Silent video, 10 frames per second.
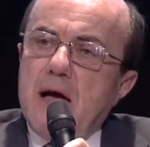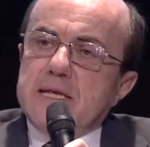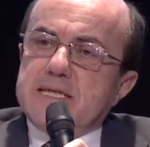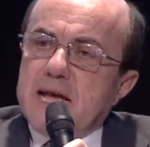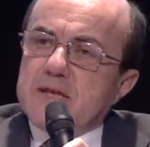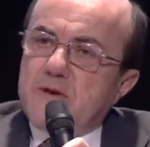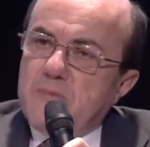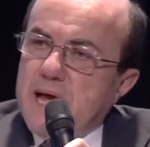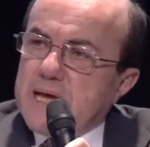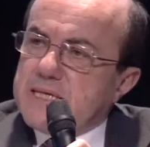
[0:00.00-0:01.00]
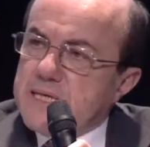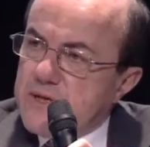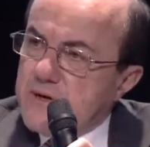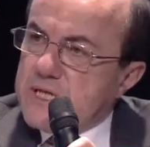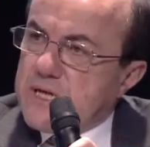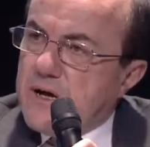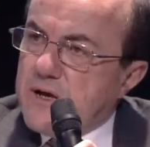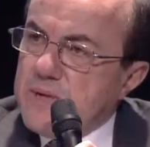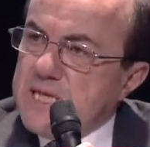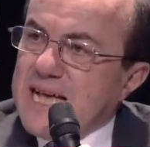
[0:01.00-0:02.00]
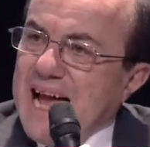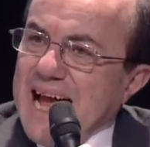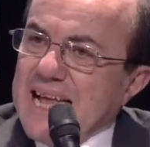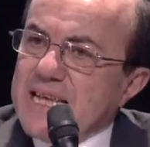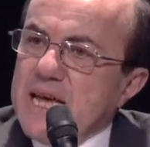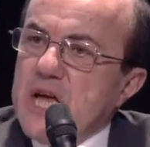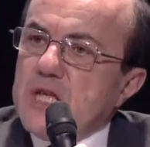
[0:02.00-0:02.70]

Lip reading: central banks in those economies had